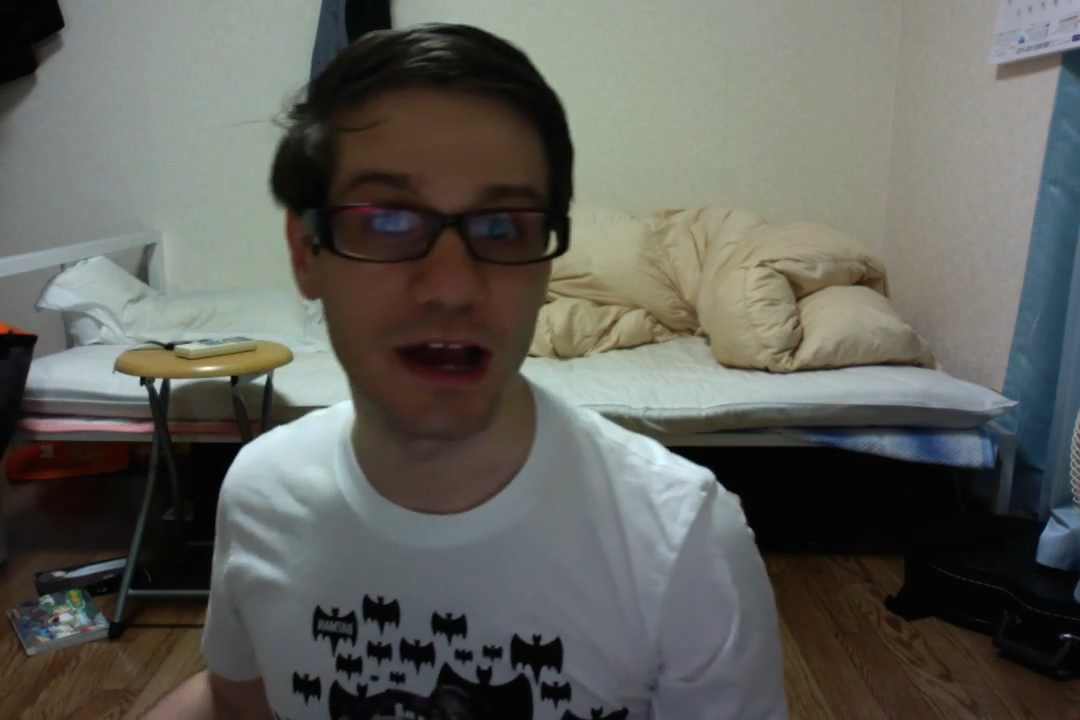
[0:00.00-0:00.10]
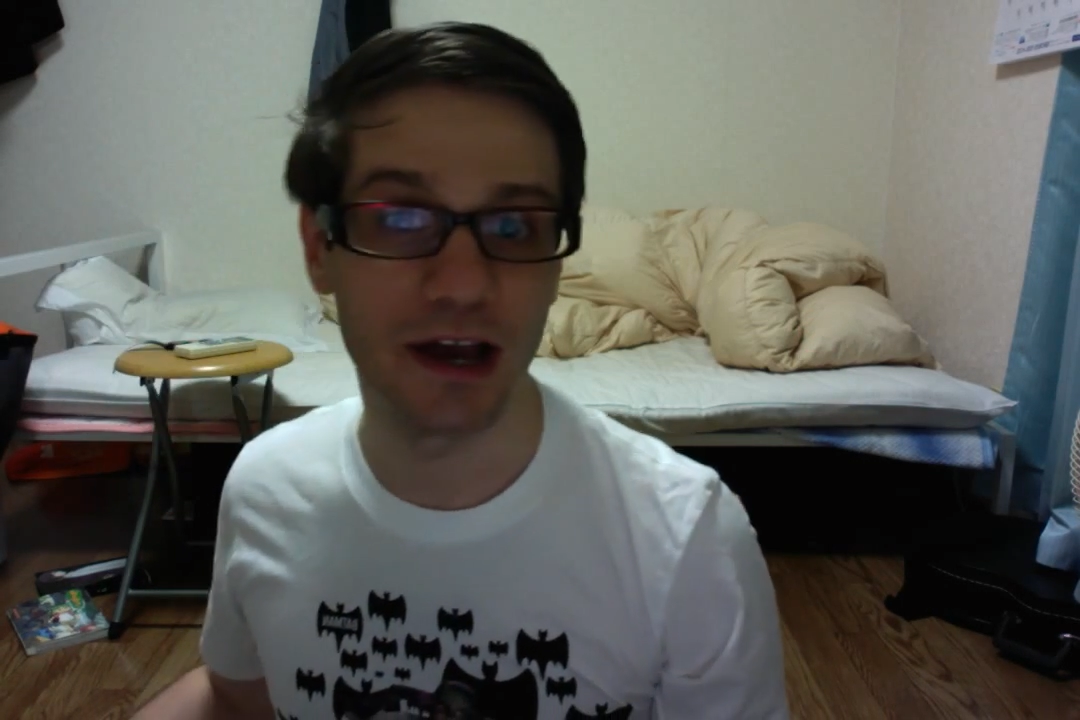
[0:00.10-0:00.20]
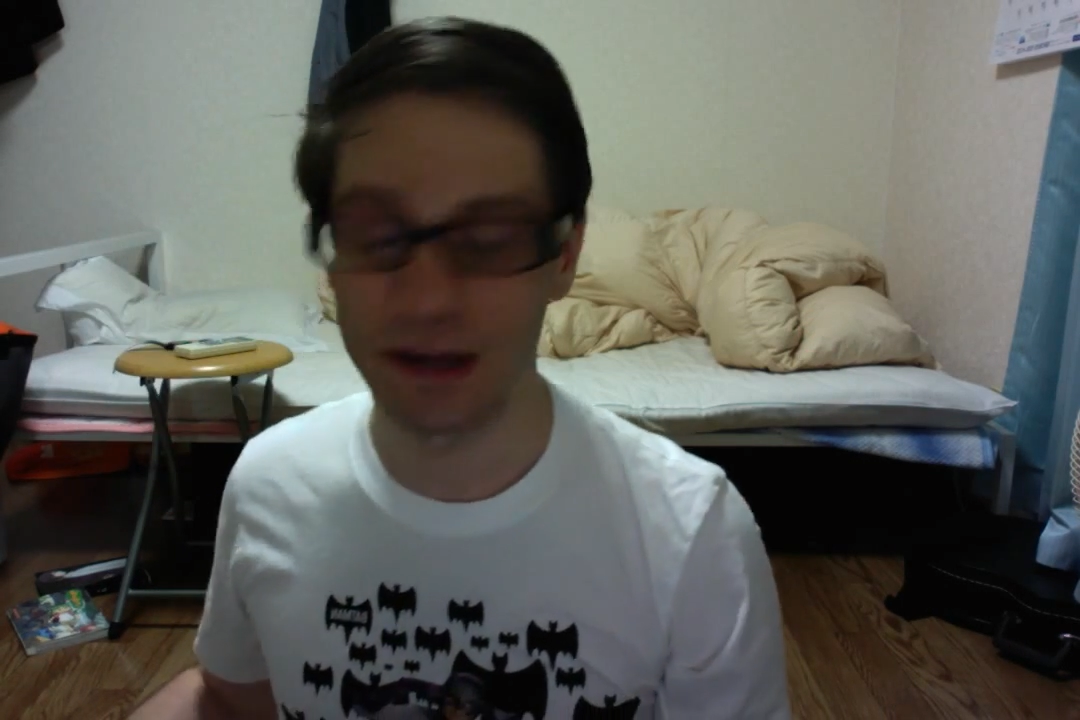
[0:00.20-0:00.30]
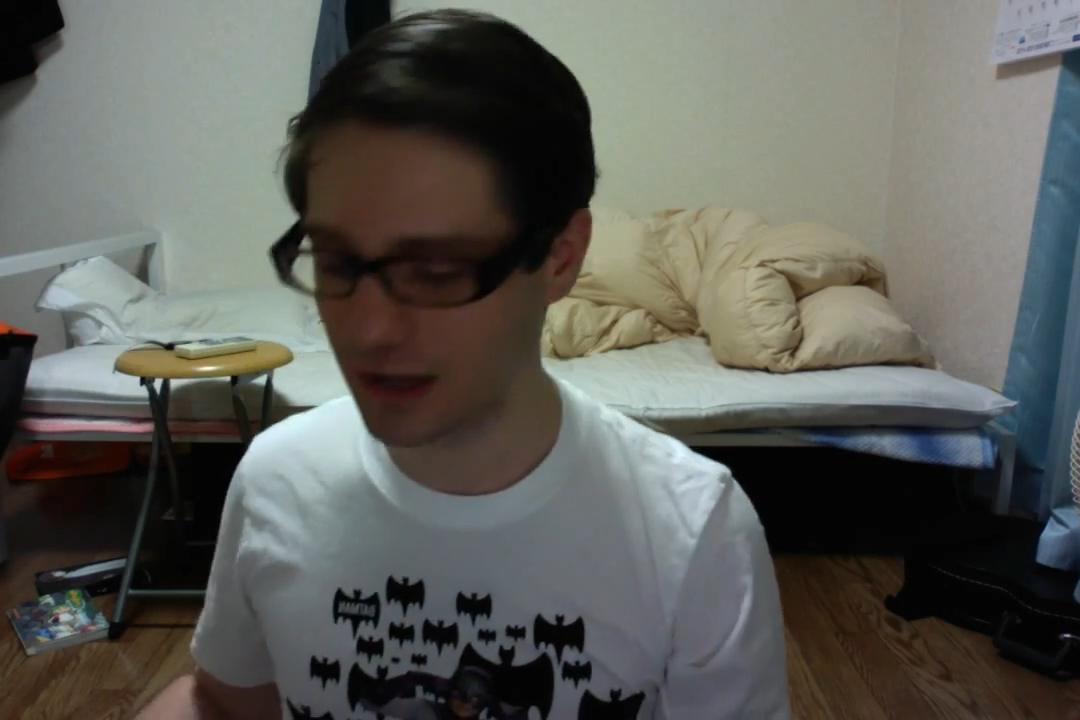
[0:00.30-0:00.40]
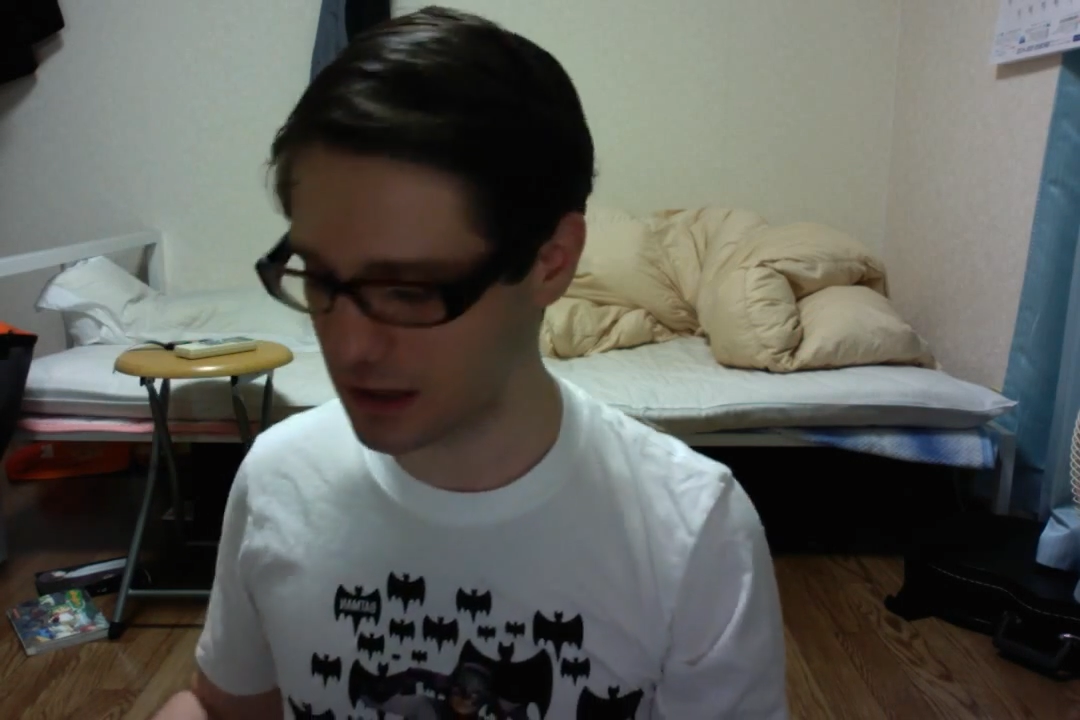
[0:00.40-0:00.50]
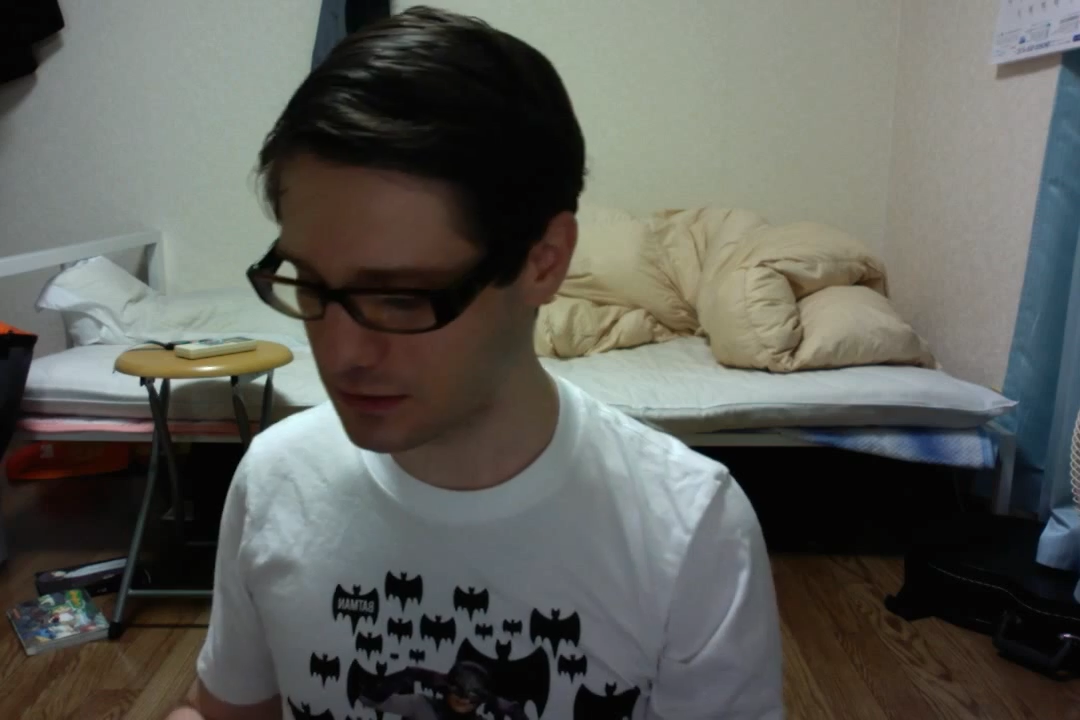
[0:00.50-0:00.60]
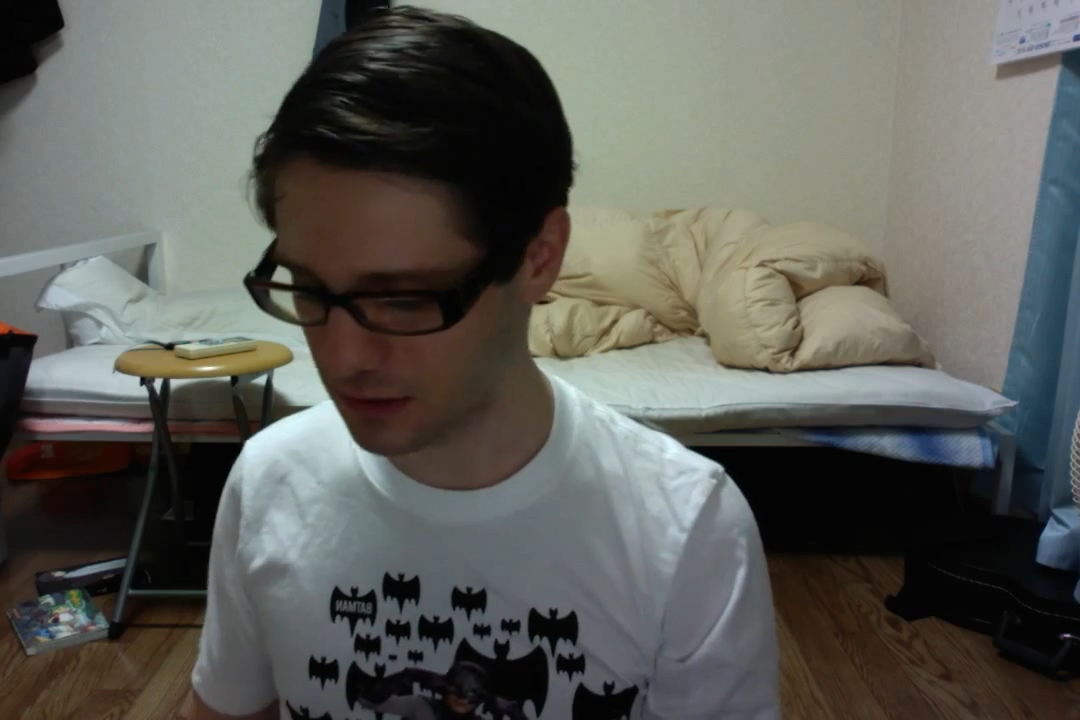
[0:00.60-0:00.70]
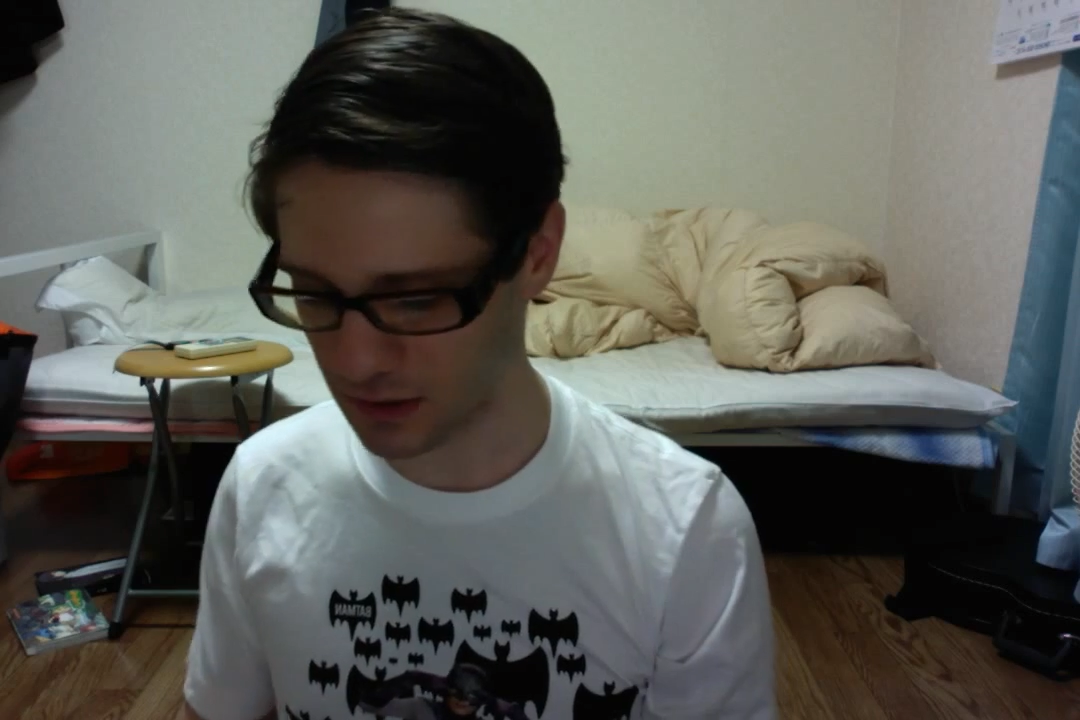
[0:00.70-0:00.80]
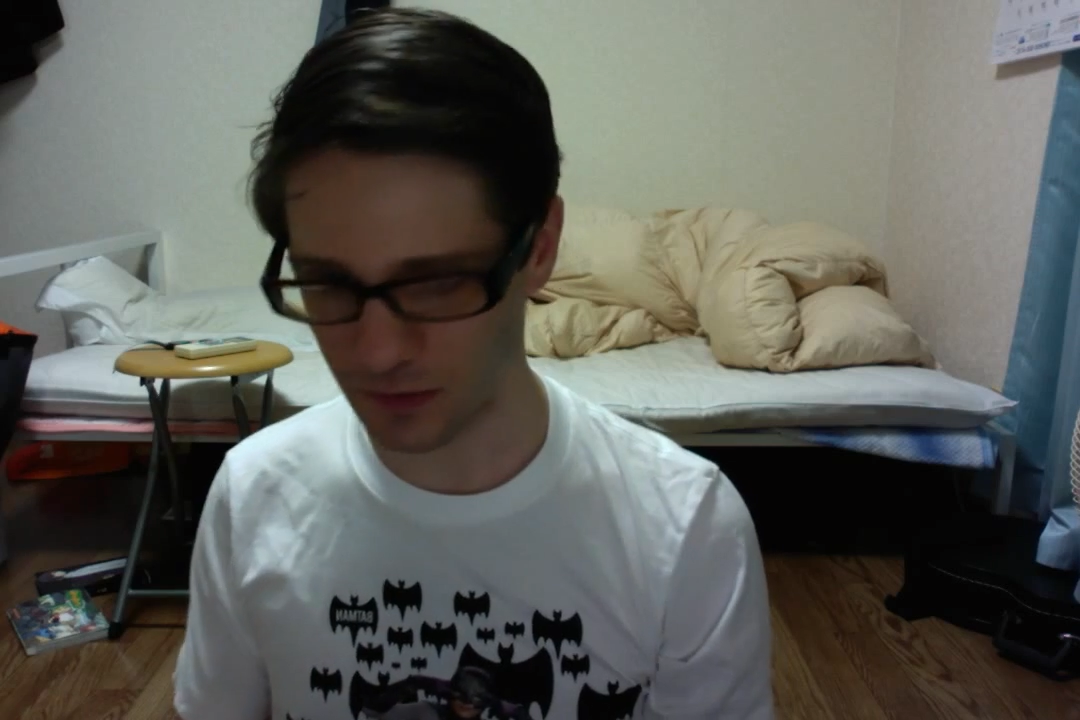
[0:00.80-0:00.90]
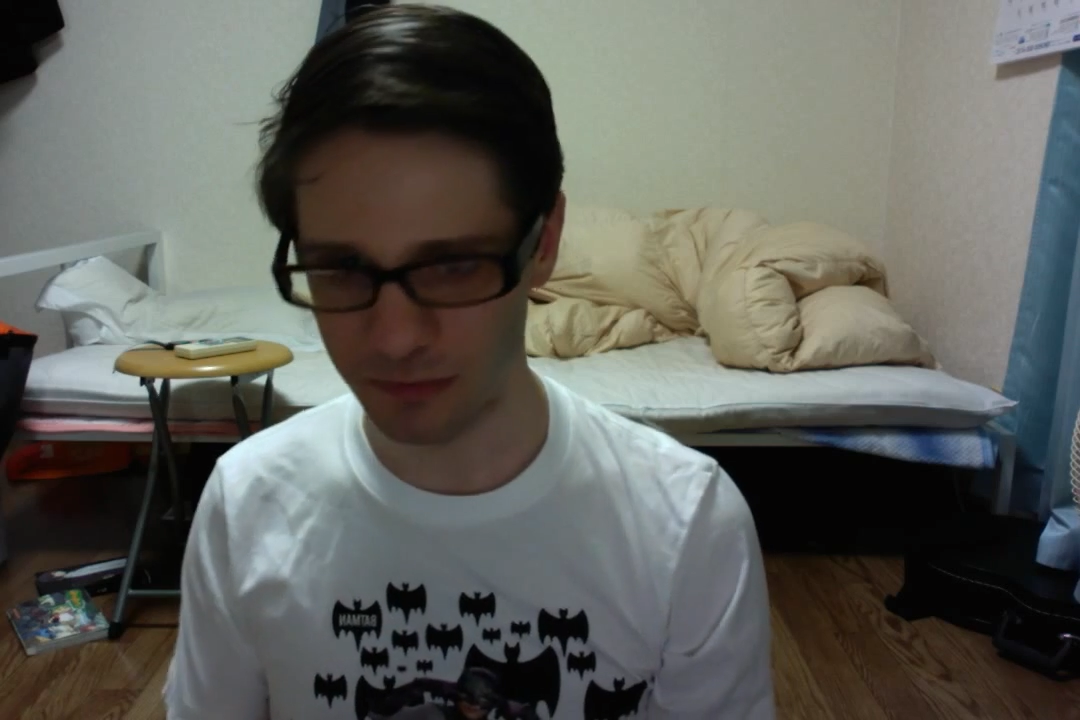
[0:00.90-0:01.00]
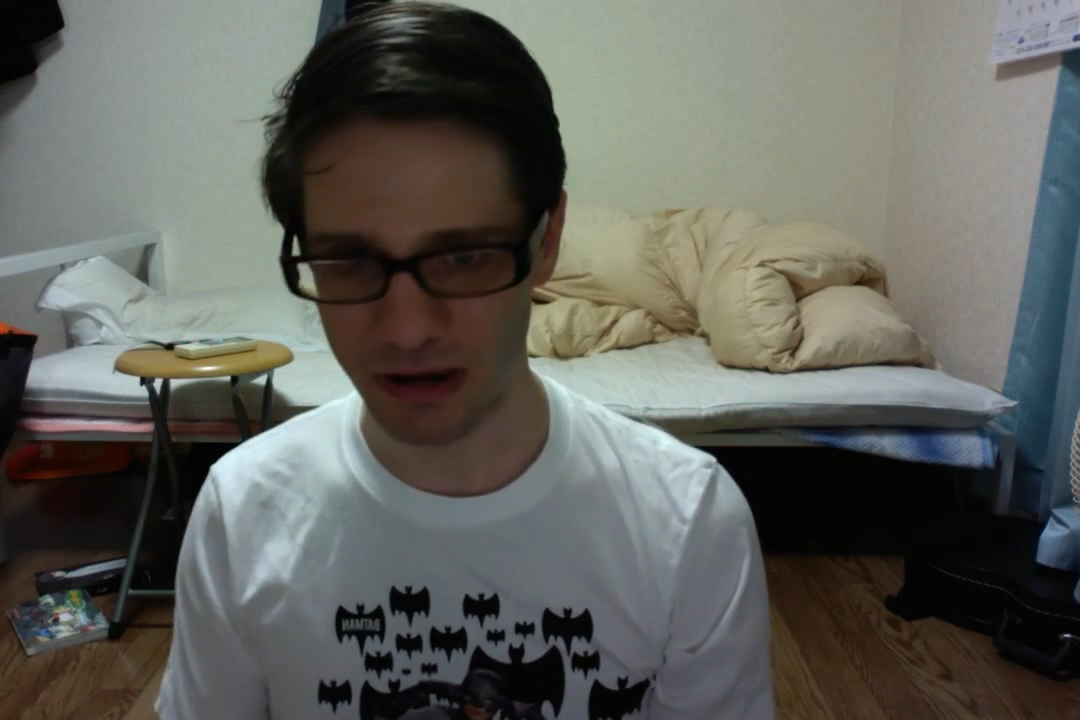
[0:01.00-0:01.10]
I, I thought it would